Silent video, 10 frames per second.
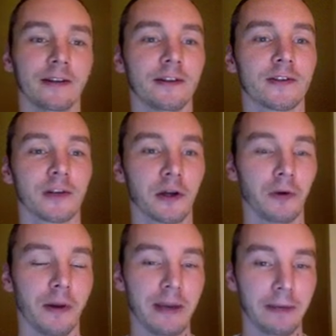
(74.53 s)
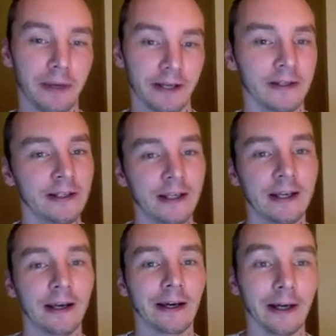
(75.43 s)
So I made it bigger.
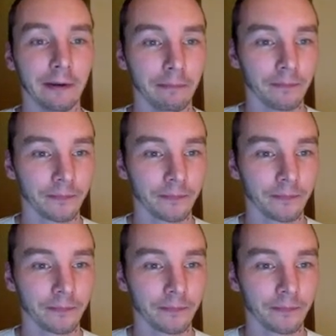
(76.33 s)
And